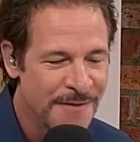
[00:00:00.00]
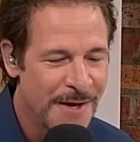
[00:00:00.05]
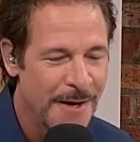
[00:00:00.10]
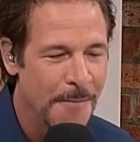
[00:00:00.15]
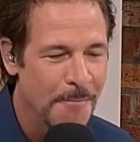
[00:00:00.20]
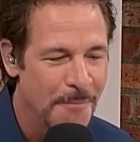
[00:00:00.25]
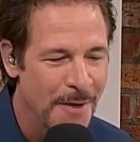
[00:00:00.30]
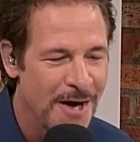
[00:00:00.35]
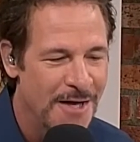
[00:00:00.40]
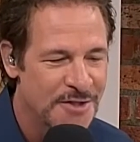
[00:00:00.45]
in a
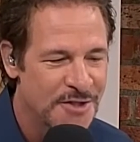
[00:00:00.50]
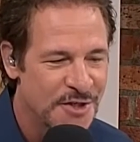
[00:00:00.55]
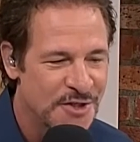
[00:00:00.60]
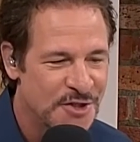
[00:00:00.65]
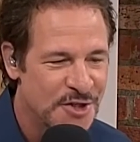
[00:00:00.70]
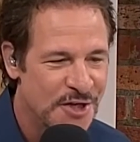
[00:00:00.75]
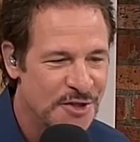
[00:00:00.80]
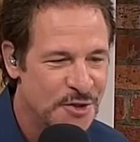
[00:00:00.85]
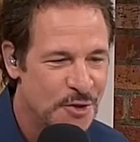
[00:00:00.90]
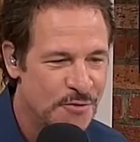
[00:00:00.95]
Mazda
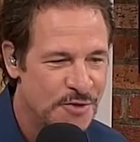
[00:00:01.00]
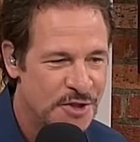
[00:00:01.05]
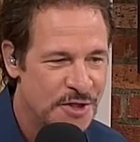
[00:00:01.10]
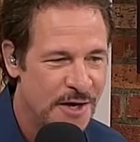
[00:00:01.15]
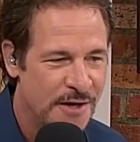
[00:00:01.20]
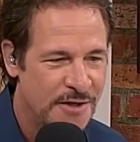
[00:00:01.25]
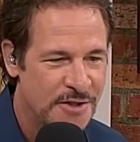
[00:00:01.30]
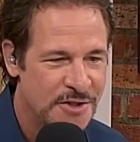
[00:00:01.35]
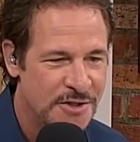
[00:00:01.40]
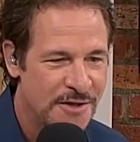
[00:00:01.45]

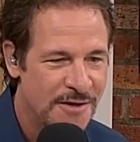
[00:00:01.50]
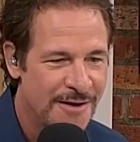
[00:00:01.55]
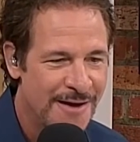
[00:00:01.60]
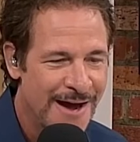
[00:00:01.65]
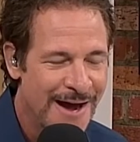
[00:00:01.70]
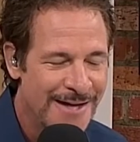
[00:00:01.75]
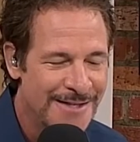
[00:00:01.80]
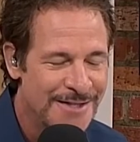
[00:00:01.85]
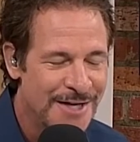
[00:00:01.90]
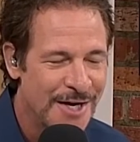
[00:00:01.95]
626?
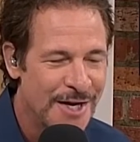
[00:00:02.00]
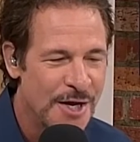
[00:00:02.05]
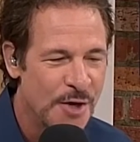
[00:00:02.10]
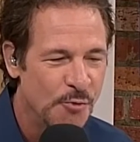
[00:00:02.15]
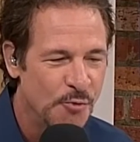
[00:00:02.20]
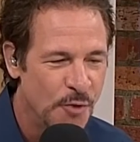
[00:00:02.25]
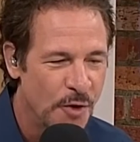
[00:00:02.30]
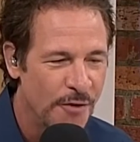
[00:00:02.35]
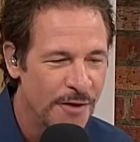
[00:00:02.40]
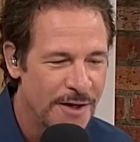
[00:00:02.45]
And did he
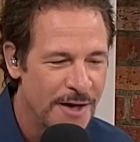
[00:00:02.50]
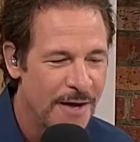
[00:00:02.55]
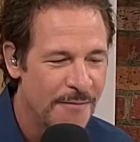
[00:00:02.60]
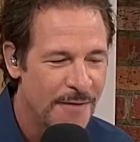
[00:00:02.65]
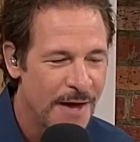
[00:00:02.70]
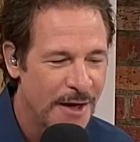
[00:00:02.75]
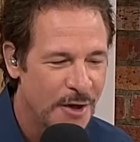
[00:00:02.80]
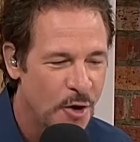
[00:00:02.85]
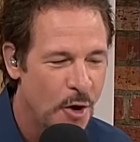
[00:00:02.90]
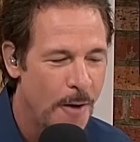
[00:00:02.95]
really name
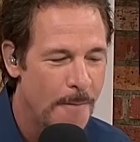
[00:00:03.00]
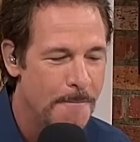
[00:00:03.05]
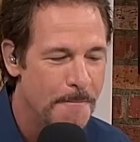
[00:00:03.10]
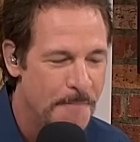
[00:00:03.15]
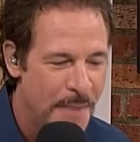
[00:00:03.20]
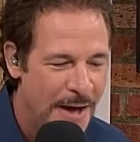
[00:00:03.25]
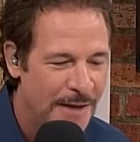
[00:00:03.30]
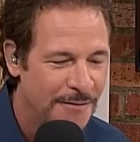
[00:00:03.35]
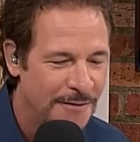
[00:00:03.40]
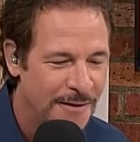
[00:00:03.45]
that car
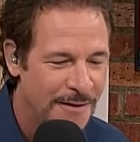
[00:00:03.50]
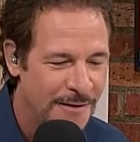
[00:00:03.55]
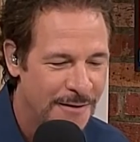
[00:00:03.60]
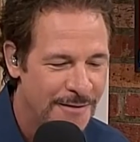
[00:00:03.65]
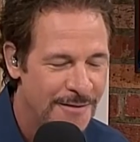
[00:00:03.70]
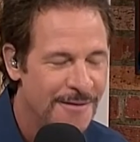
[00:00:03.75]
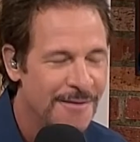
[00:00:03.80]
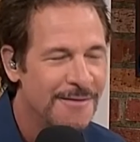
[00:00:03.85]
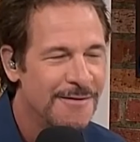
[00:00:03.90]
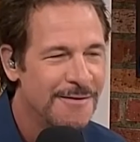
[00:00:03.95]
Bentley?
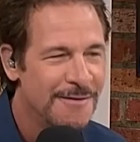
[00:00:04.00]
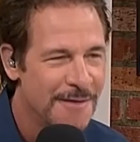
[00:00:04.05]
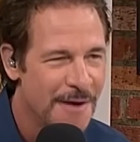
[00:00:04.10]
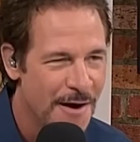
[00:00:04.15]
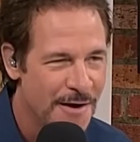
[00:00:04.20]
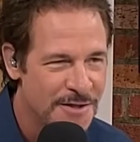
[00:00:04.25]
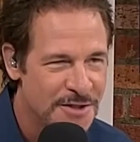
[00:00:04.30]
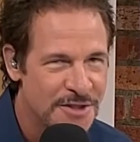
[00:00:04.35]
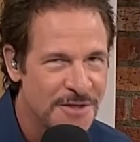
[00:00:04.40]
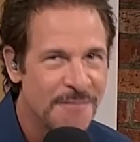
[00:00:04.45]

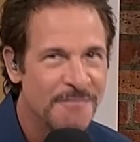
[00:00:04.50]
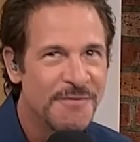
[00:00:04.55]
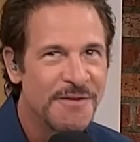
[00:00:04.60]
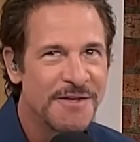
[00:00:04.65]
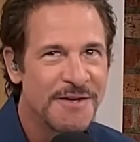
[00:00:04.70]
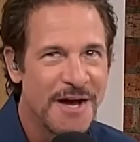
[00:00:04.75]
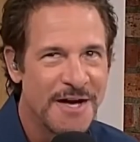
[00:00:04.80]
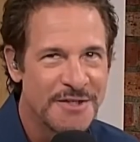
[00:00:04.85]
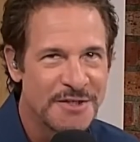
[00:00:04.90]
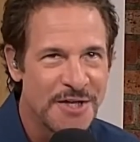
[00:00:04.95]
Yes,
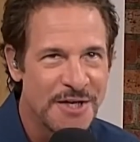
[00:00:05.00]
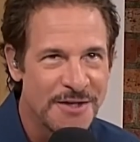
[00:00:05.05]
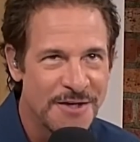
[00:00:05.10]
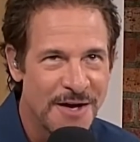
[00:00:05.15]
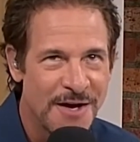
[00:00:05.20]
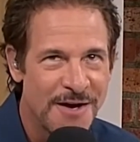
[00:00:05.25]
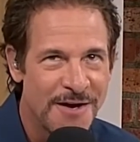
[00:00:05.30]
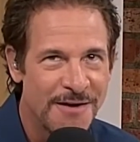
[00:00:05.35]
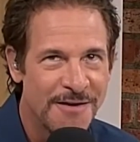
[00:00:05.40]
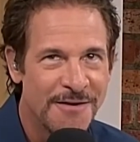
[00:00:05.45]
yes, he
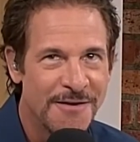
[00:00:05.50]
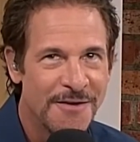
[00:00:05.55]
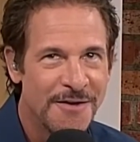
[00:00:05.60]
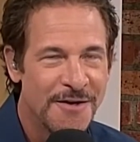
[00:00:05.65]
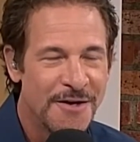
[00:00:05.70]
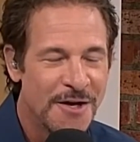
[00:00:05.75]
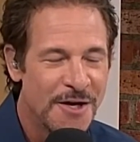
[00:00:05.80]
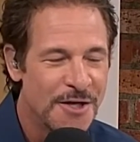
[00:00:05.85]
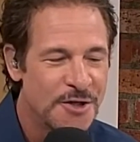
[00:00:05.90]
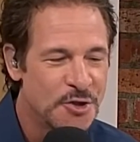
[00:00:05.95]
did.
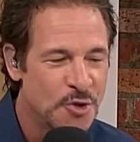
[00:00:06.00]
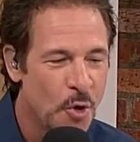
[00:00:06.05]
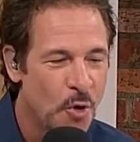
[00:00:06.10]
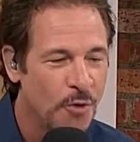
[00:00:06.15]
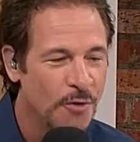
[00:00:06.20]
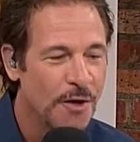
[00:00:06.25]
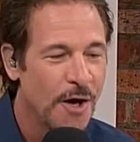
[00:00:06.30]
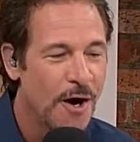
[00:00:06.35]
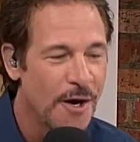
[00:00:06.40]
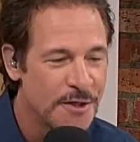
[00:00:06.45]
He
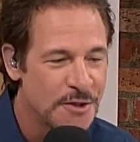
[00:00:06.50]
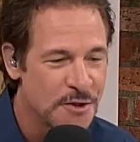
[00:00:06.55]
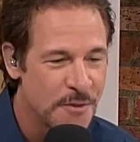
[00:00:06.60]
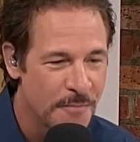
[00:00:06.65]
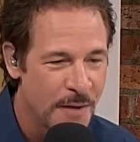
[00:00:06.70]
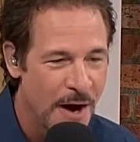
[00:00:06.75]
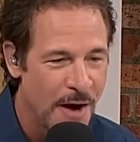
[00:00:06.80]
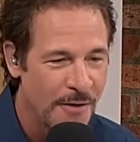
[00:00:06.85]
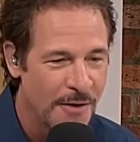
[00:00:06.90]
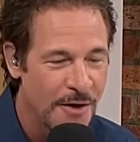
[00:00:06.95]
told us
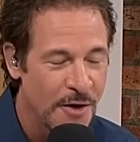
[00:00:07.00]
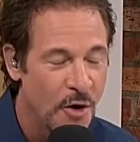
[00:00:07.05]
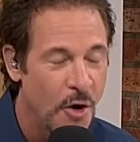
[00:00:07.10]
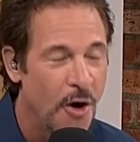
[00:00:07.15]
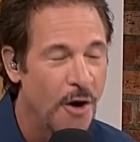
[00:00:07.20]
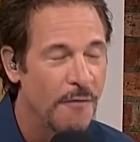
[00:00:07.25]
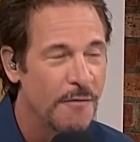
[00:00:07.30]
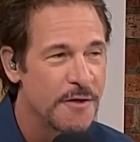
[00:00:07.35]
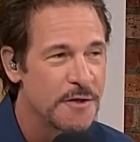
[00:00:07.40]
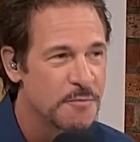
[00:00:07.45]
about it
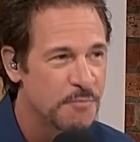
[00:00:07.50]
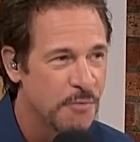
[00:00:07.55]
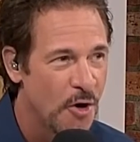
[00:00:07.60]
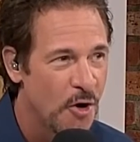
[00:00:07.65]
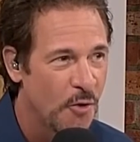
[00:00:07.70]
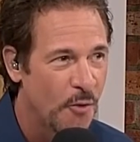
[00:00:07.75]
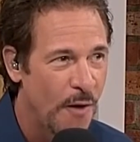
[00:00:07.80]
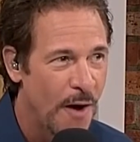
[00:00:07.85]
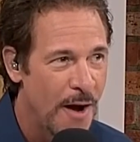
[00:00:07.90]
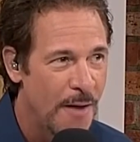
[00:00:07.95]
on this
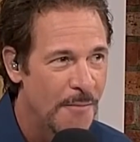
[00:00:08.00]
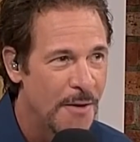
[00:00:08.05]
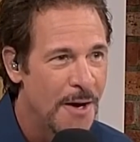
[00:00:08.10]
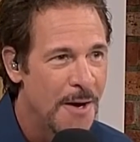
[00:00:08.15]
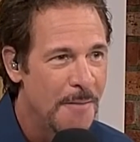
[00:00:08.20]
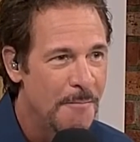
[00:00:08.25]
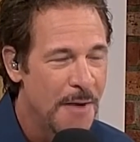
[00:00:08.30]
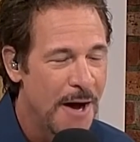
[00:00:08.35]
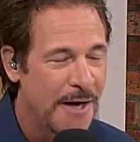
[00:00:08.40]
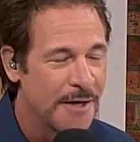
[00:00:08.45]
program
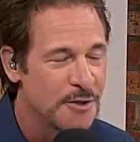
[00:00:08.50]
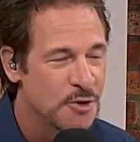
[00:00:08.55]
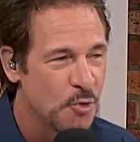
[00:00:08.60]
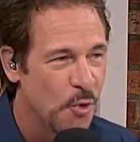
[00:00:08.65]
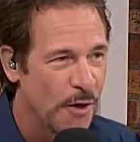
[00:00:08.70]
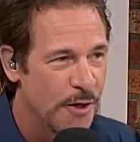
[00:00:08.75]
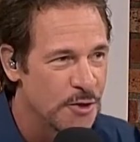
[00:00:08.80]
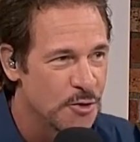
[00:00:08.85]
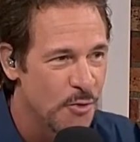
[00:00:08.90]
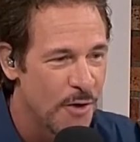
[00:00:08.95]
back in
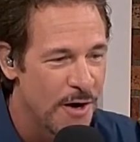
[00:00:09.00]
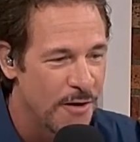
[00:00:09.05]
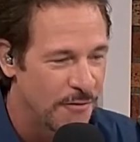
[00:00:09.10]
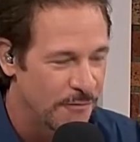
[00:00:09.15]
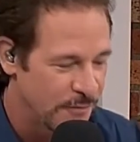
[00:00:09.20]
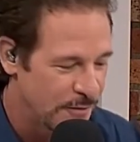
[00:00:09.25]
2012.